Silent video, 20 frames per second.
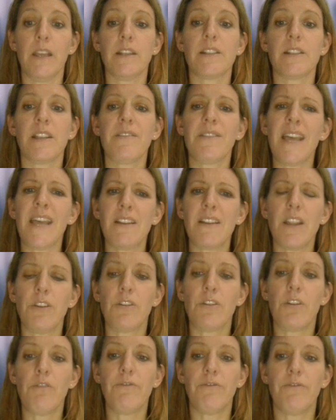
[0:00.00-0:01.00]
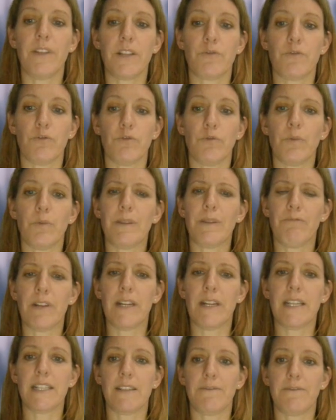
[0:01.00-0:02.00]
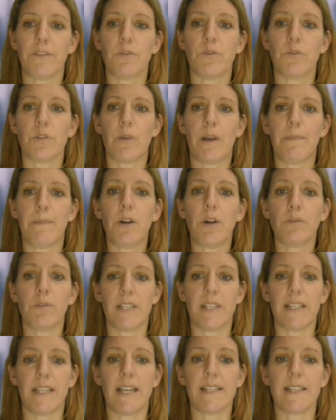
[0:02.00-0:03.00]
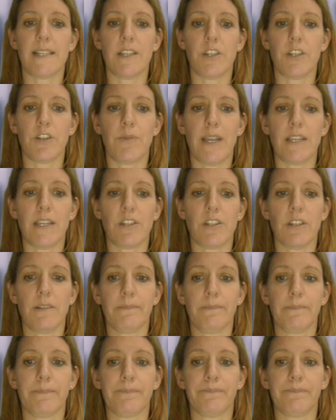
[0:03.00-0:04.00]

So that no conflict rule would be really difficult to uphold in that situation.